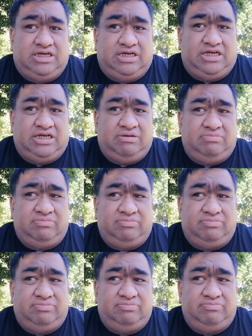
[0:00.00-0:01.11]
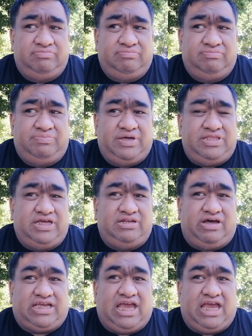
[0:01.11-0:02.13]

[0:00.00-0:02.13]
But then I